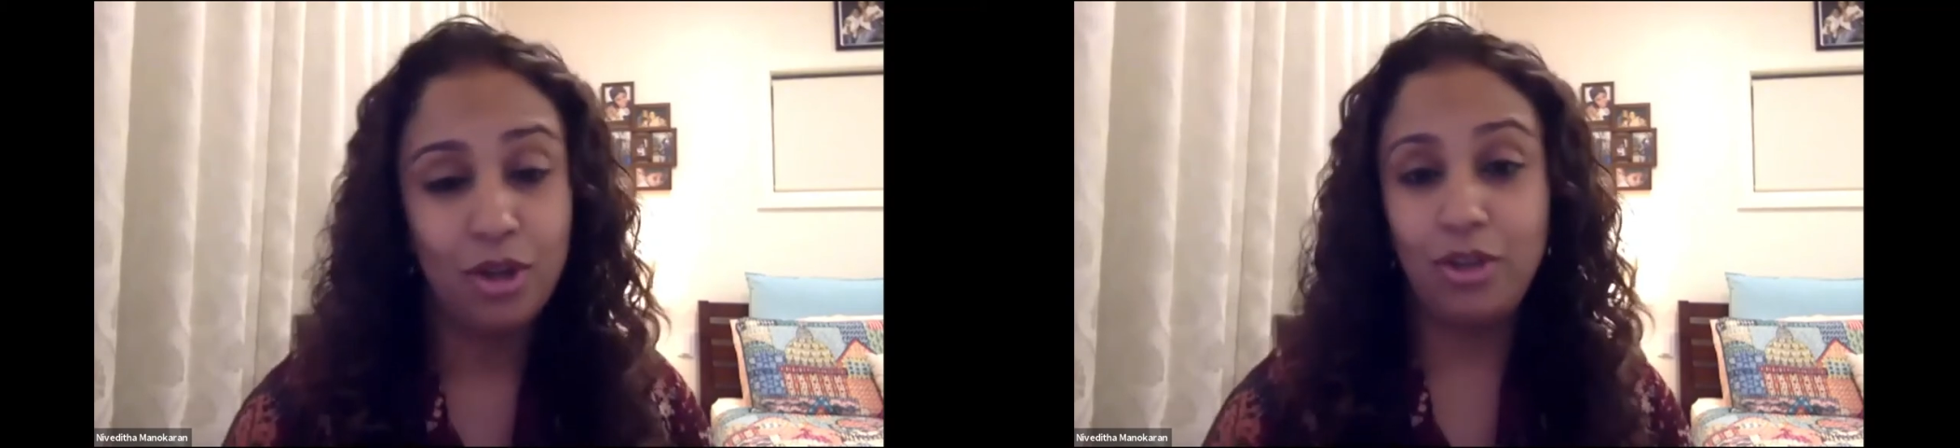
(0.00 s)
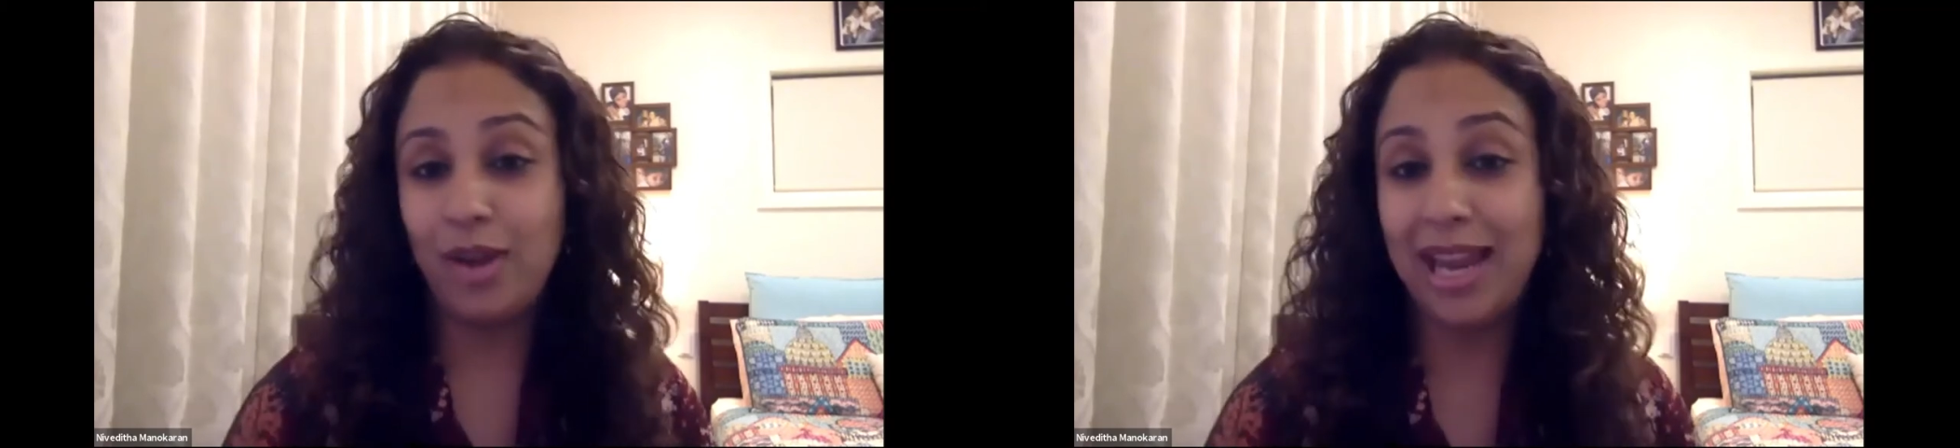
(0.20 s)

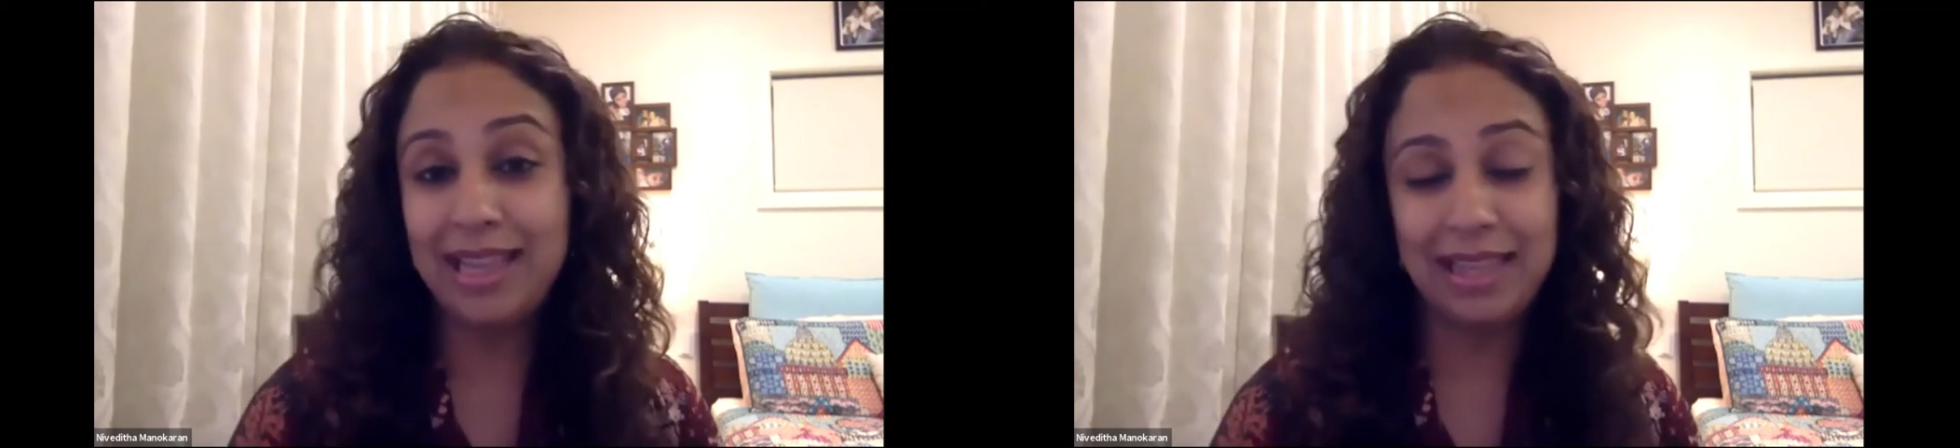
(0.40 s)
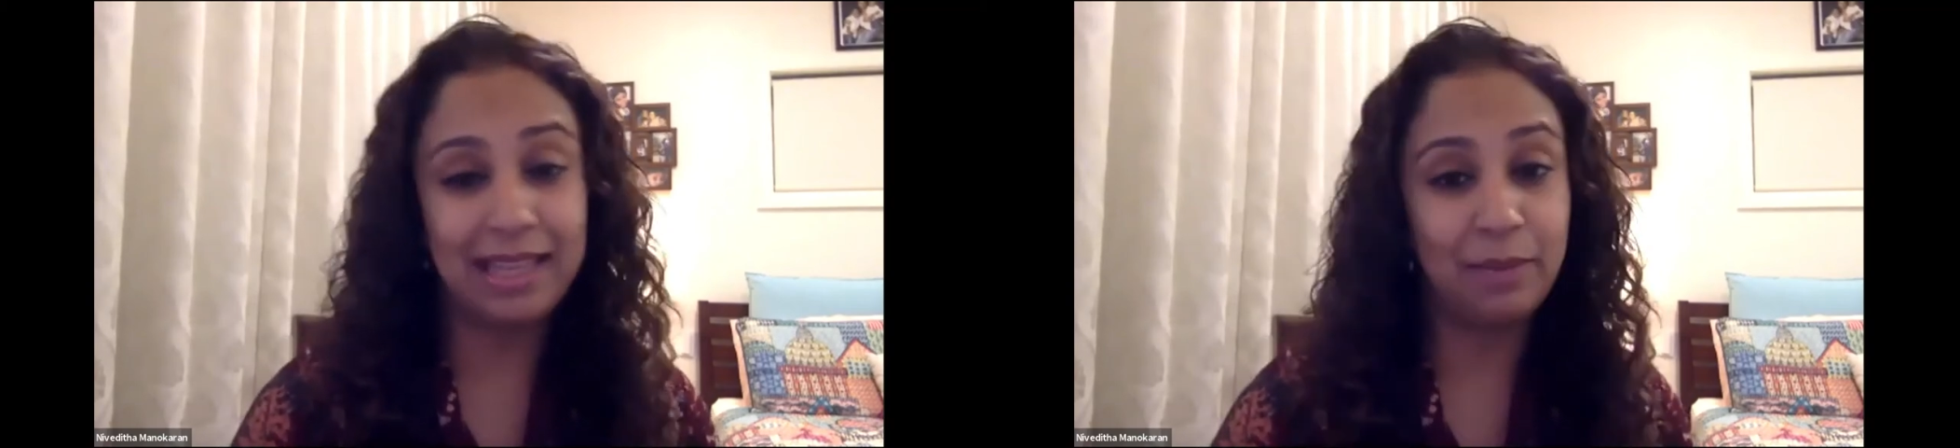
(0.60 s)

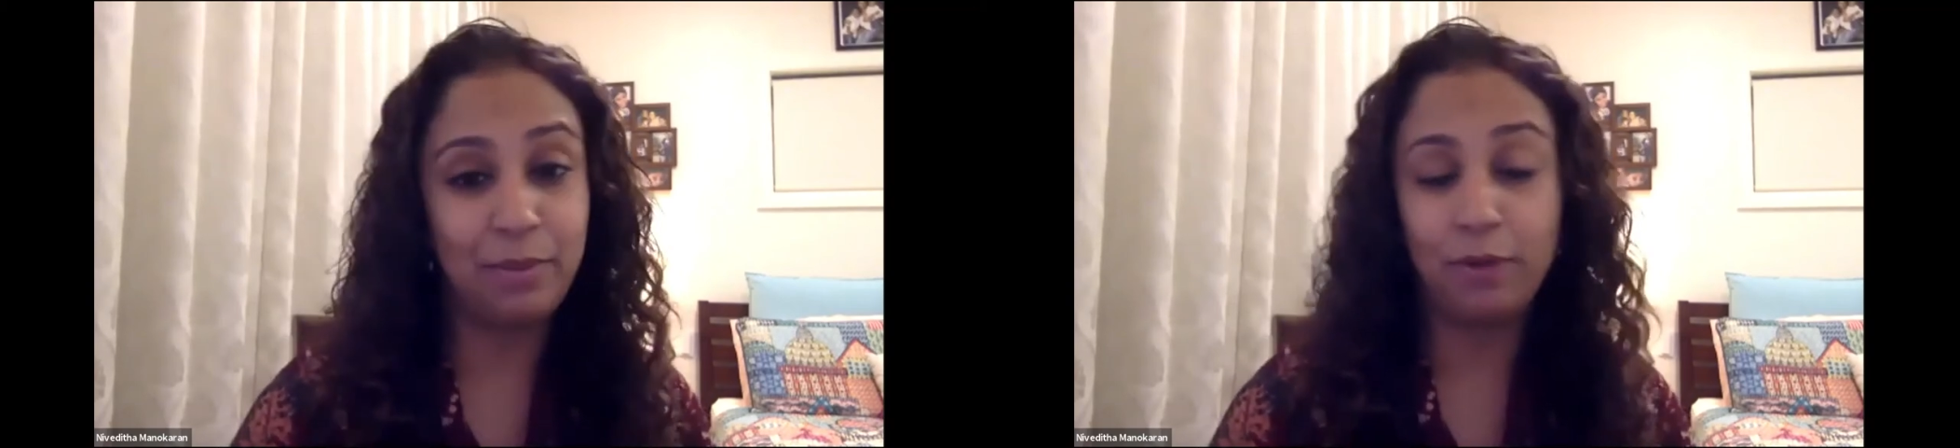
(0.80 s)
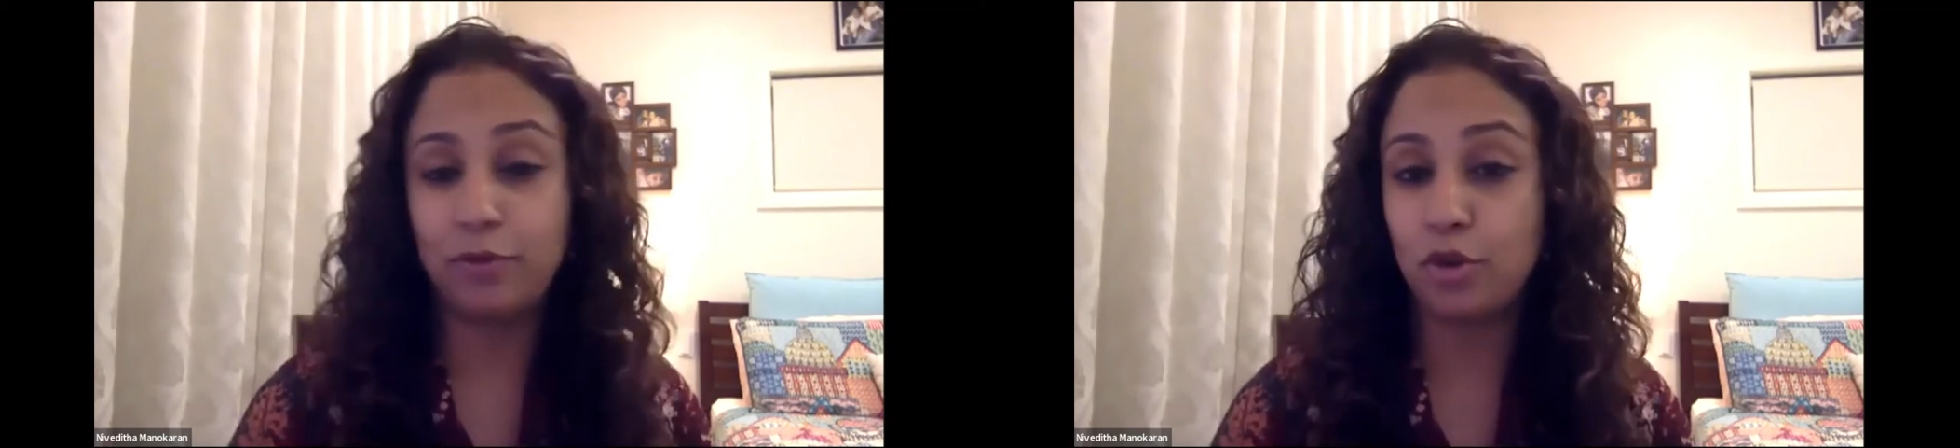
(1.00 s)
anything, a
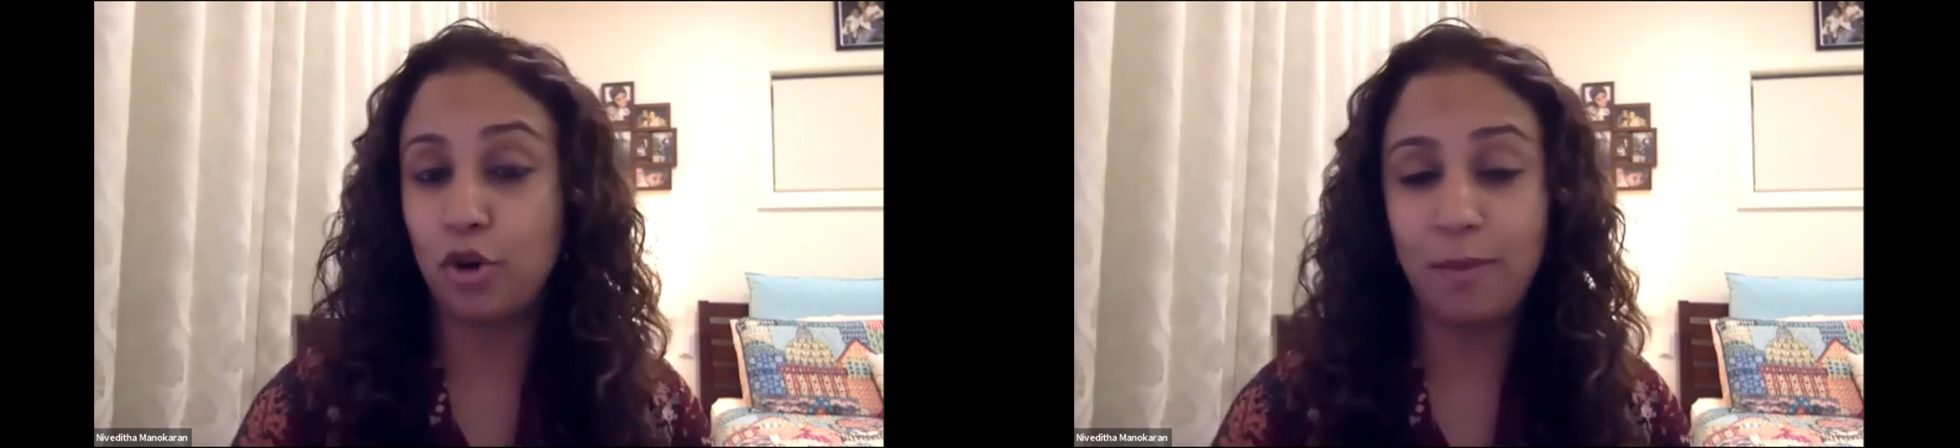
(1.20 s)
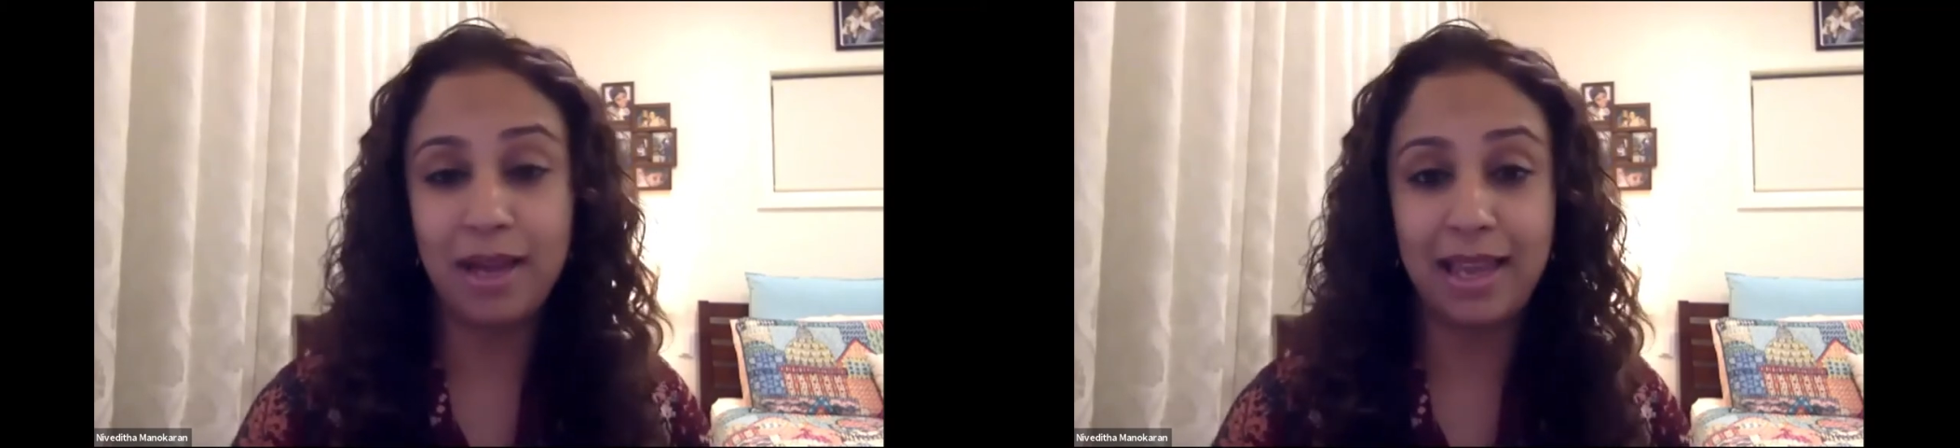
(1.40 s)
bit of
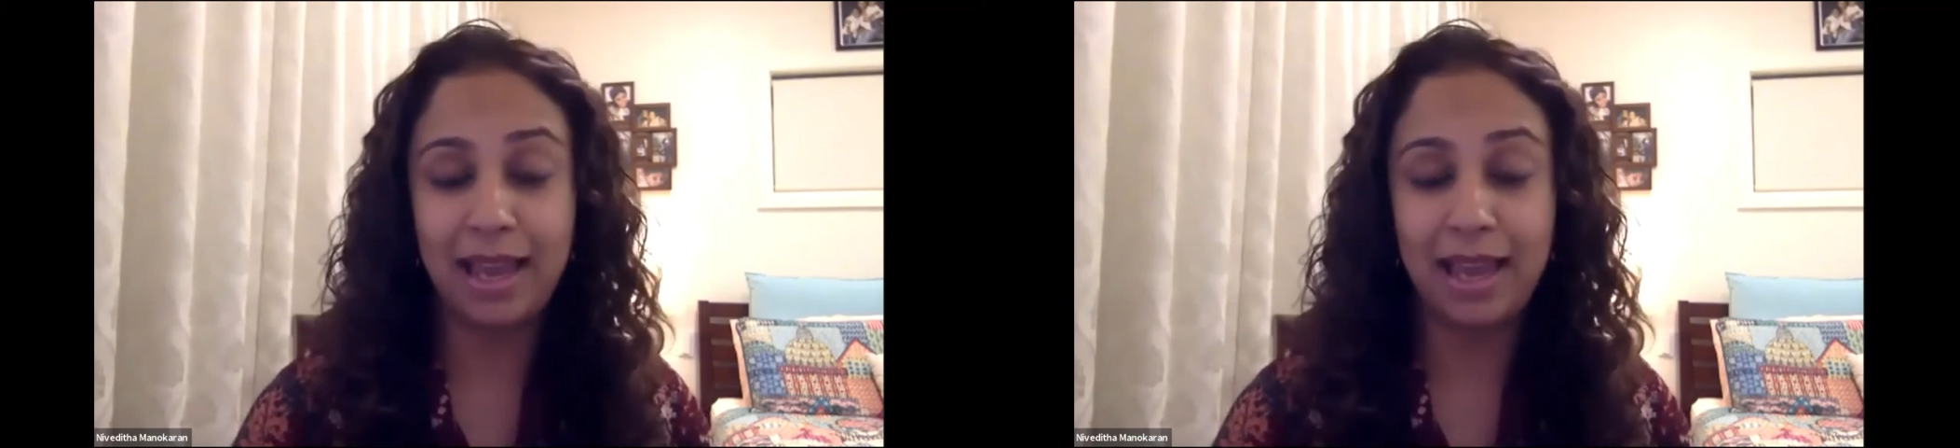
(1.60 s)
trauma